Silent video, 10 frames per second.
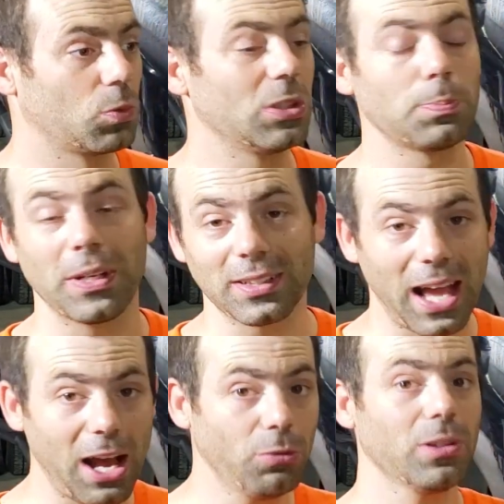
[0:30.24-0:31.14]
We spent
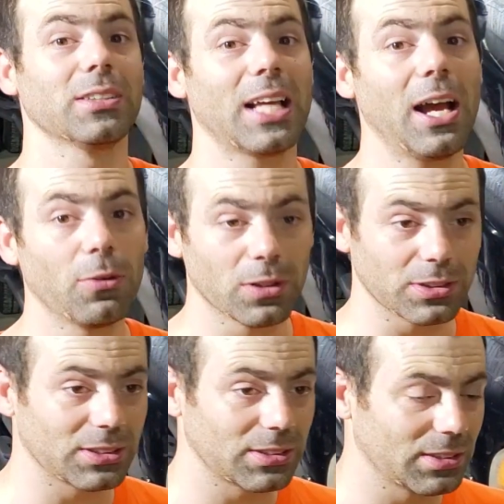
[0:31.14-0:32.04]
countless
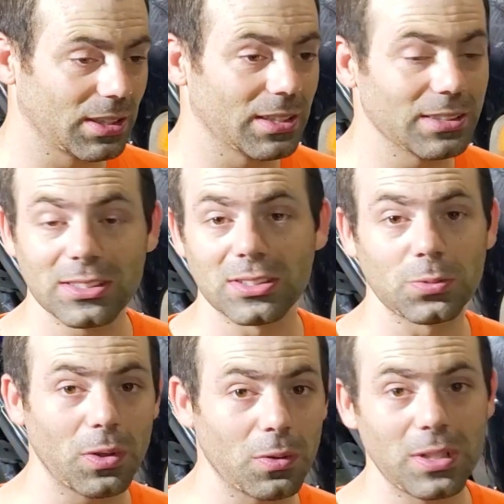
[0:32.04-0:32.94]
hours. This is
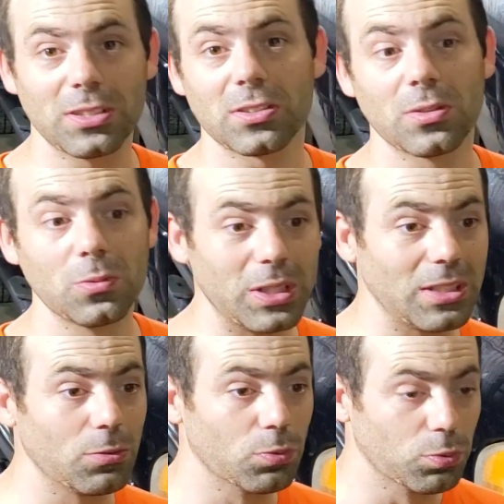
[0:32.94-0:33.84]
where we
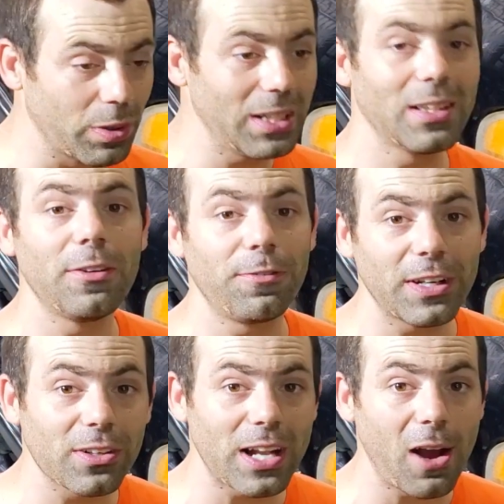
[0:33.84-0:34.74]
really
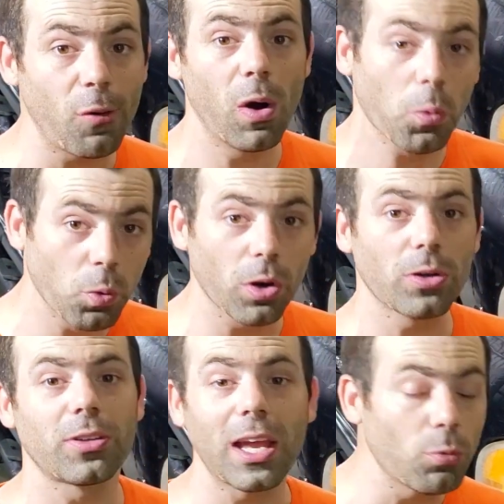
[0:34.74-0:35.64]
figured out what
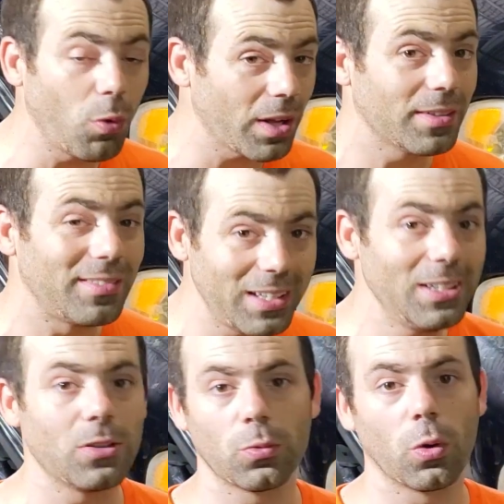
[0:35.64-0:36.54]
worked and what
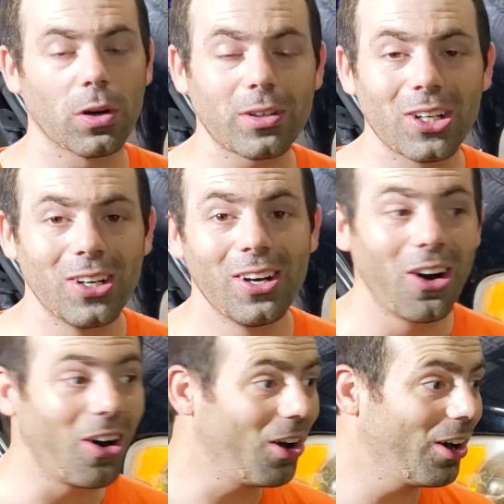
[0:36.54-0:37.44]
didn't work
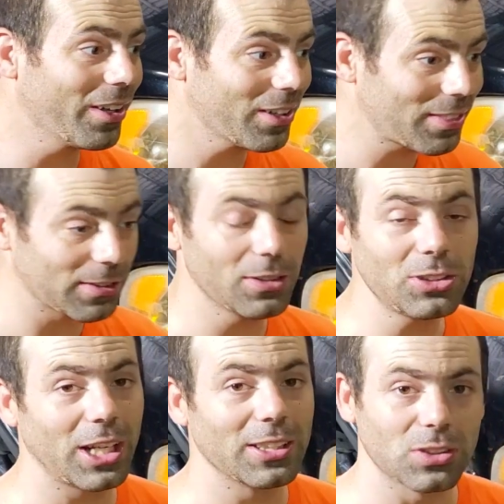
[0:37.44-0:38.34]
on a third
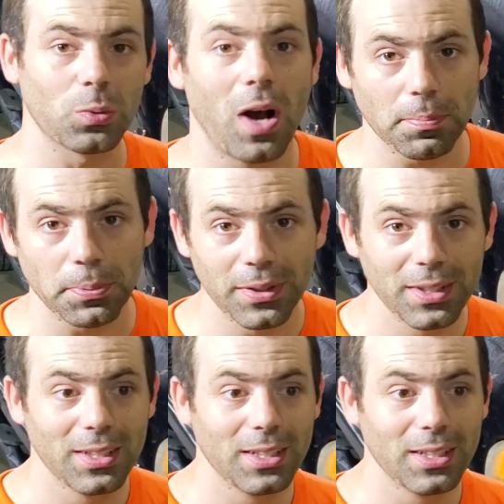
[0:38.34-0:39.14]
gen swap.